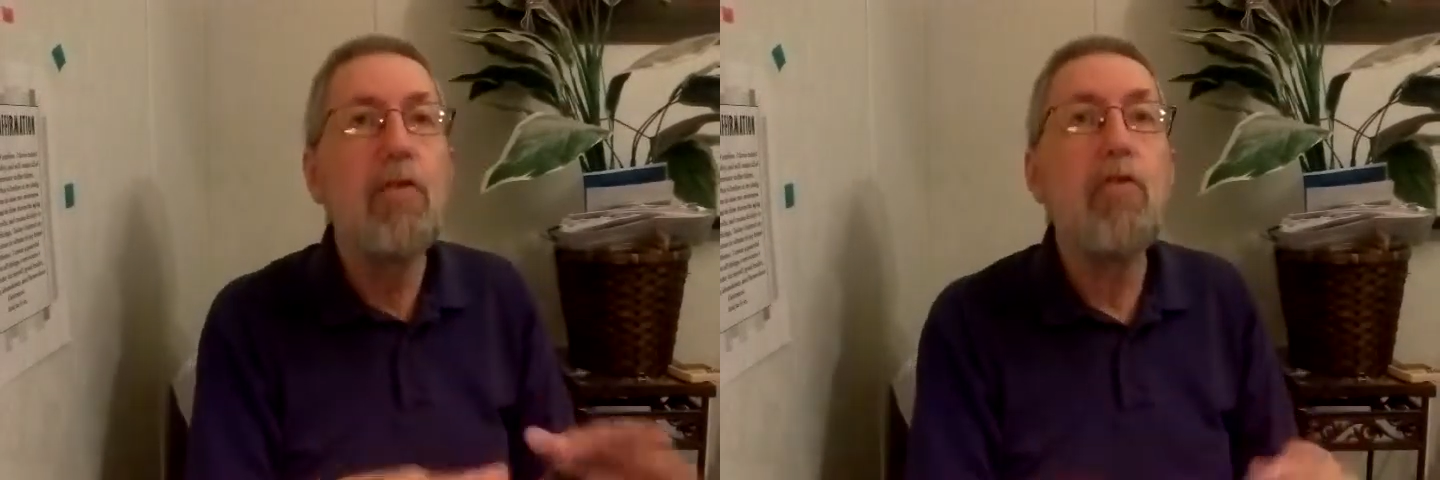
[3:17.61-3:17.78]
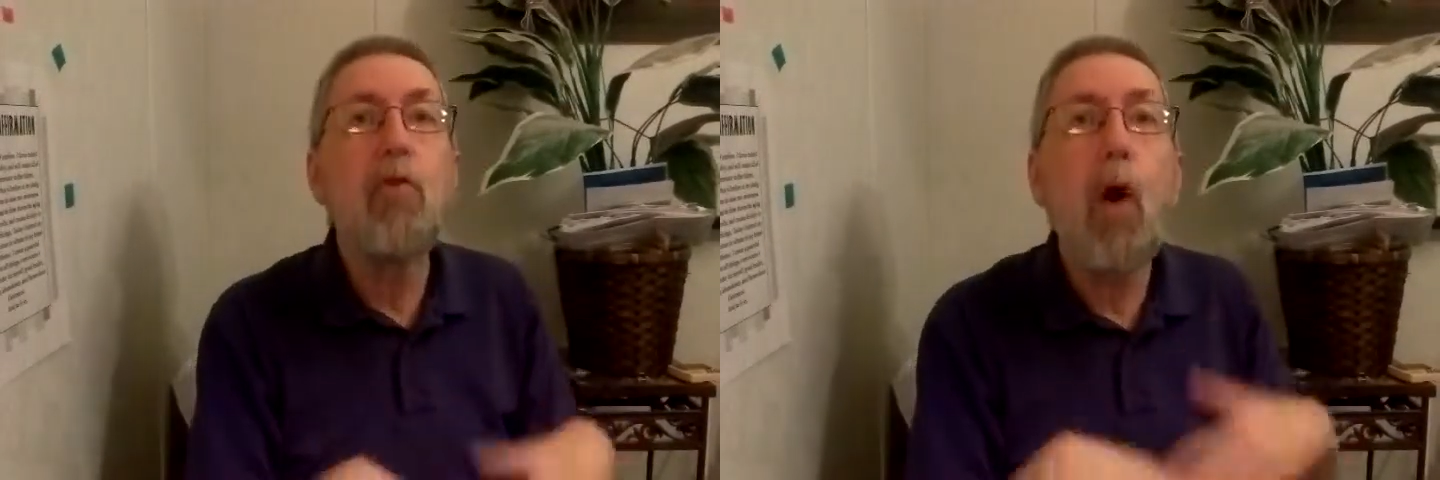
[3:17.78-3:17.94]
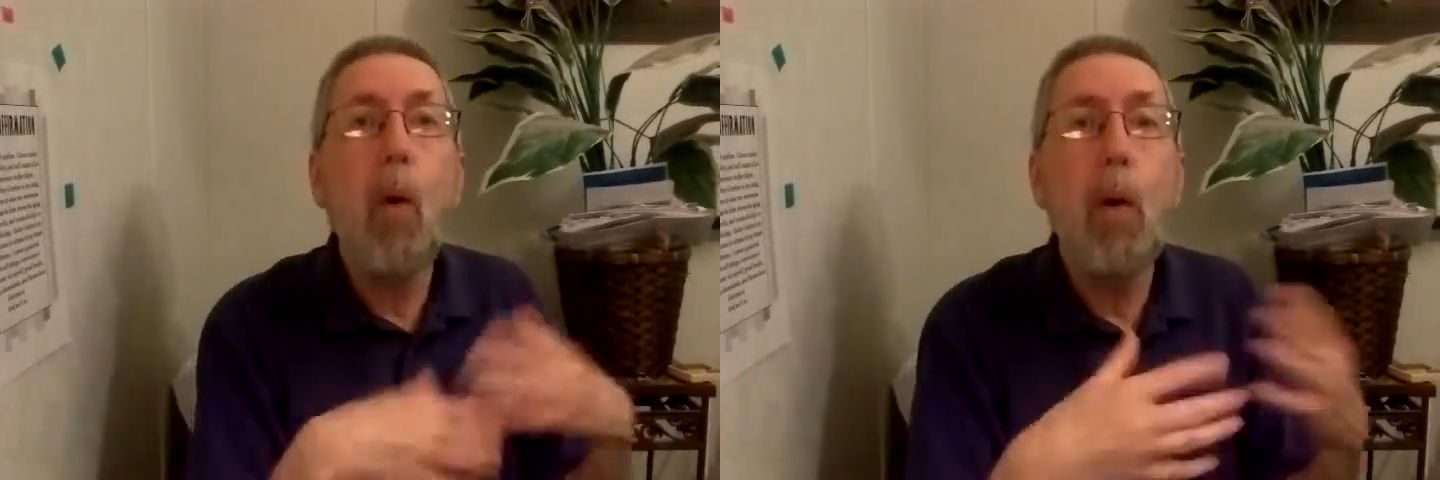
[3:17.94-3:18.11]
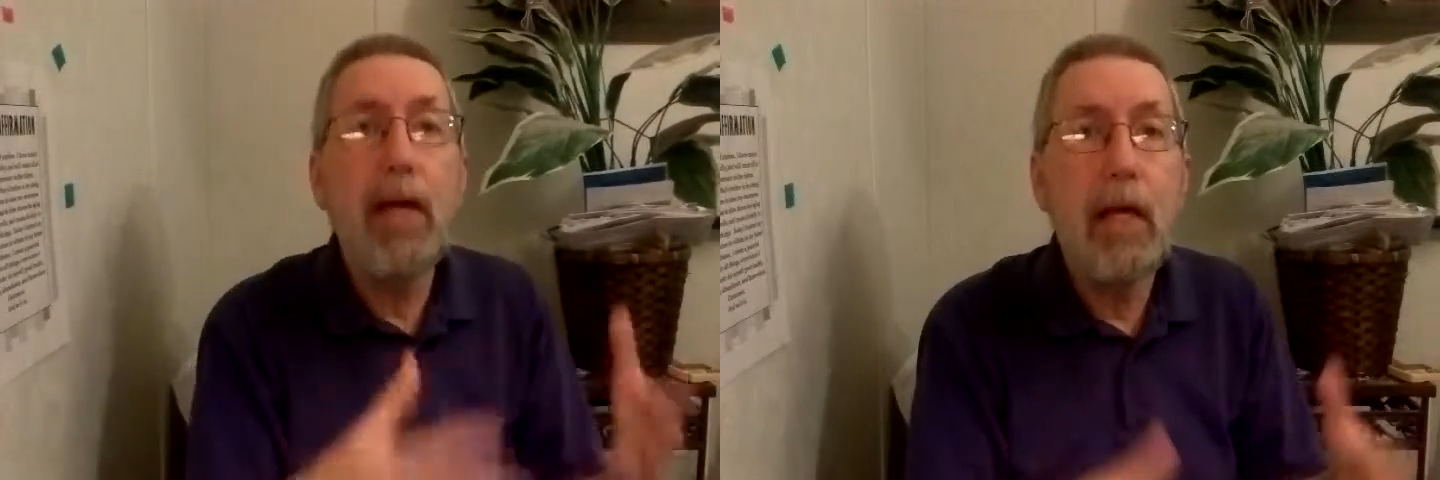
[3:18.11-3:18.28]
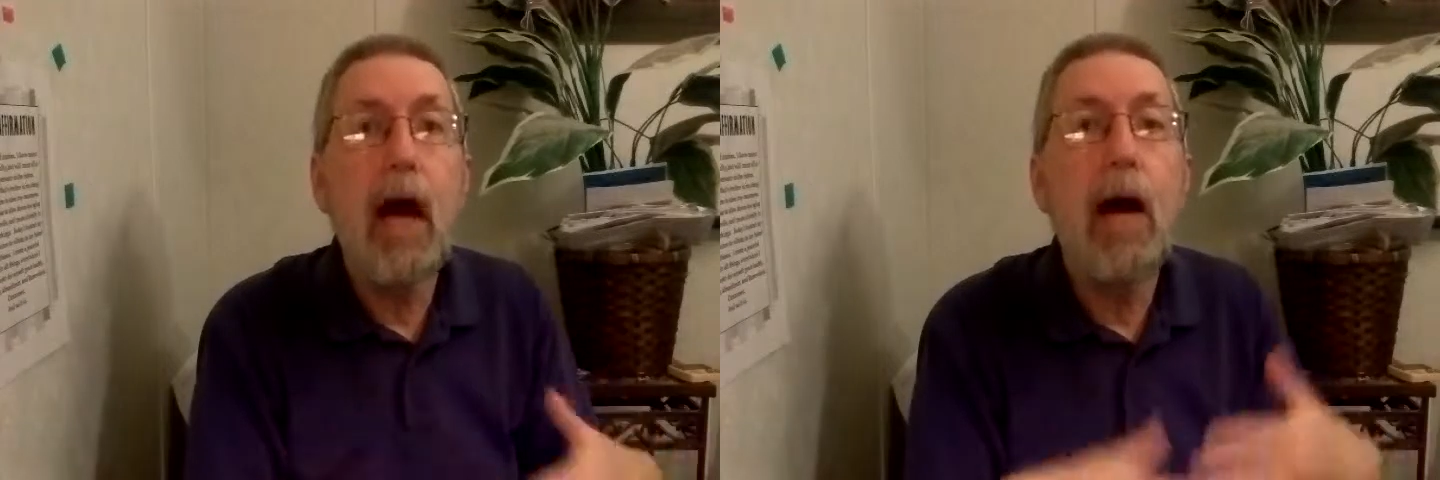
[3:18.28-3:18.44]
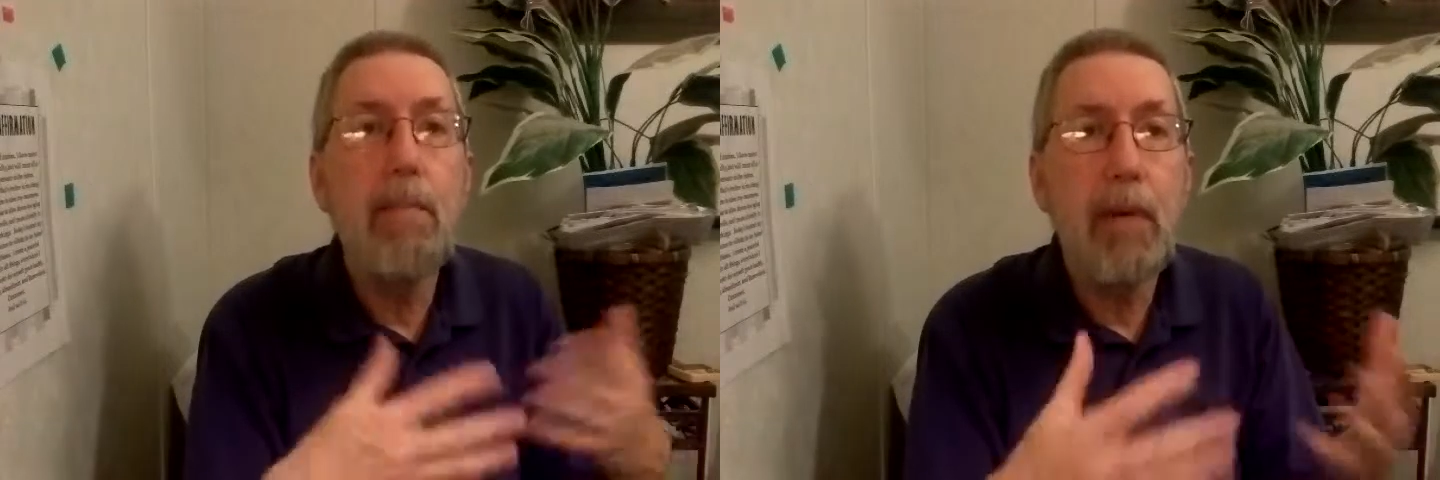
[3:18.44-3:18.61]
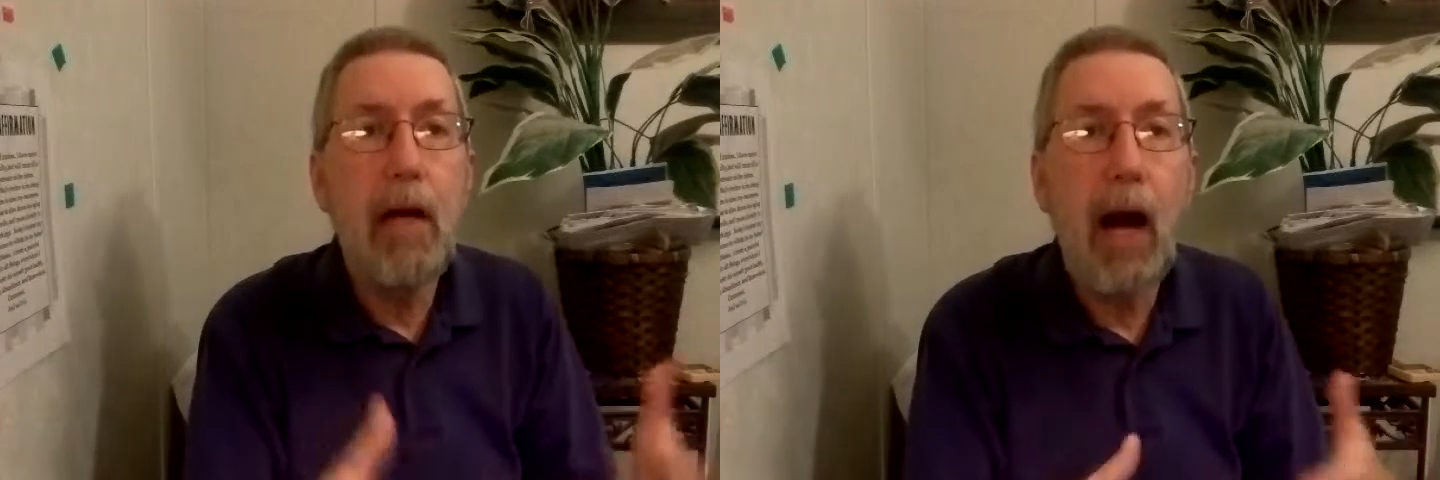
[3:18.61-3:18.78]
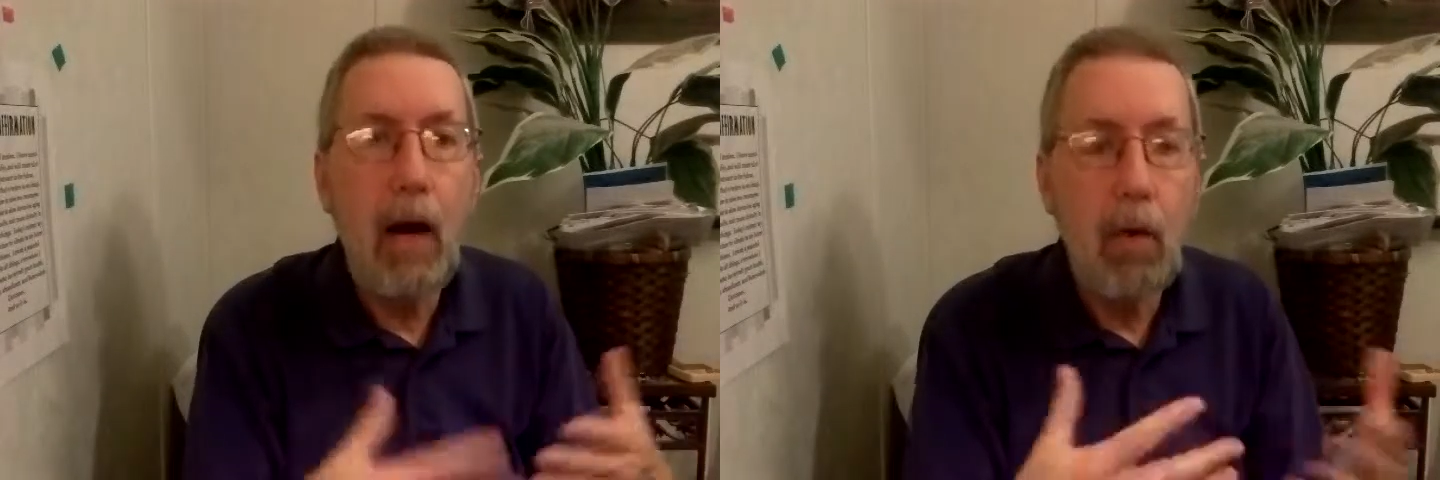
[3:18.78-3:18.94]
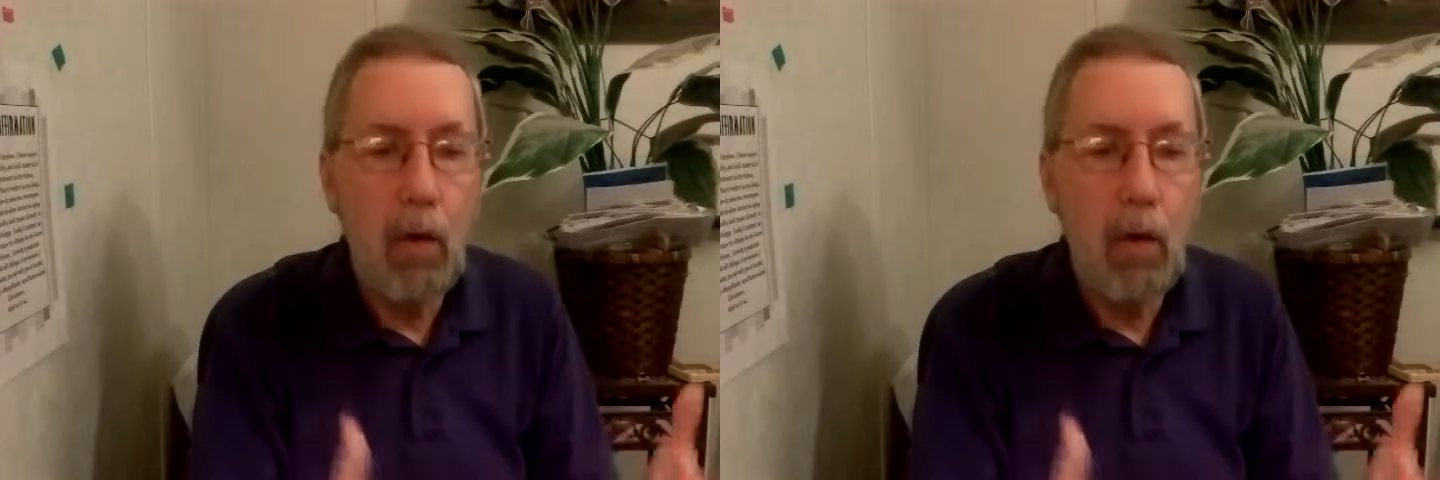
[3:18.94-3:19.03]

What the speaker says: growing up in our